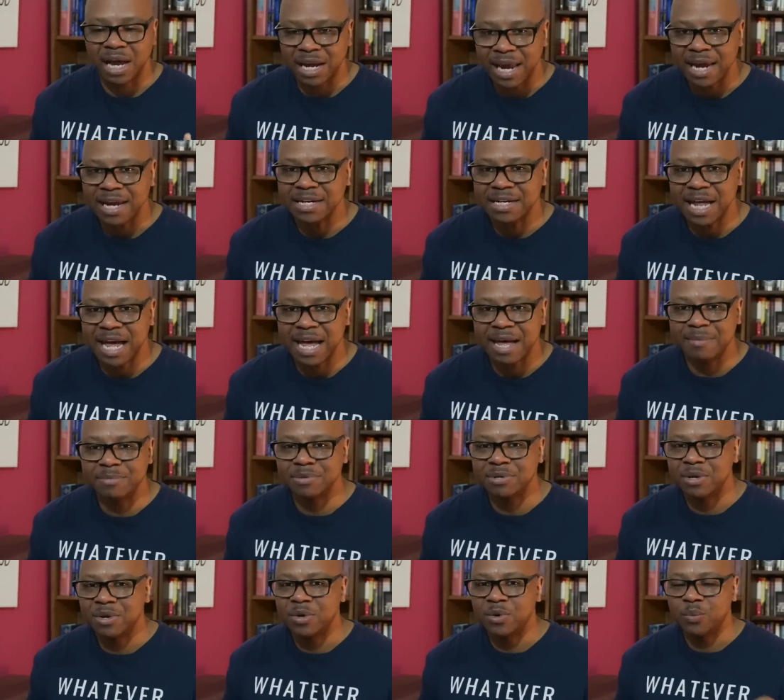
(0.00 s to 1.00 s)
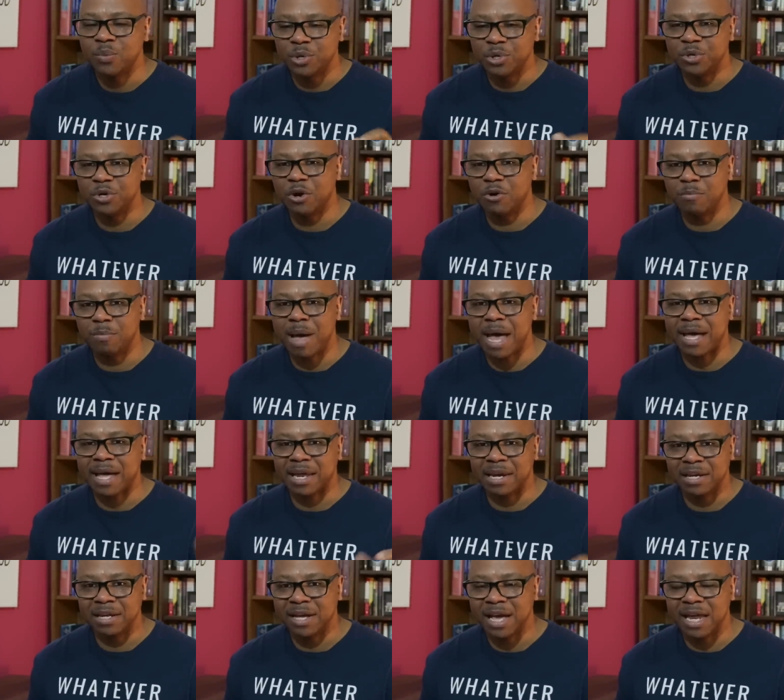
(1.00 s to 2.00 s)
lot of times when you go back
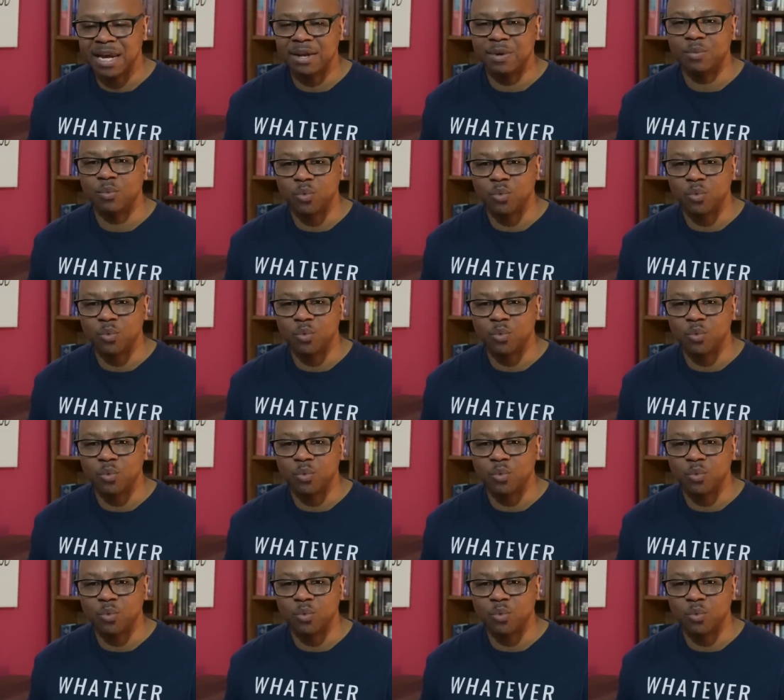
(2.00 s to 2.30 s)
and look at it,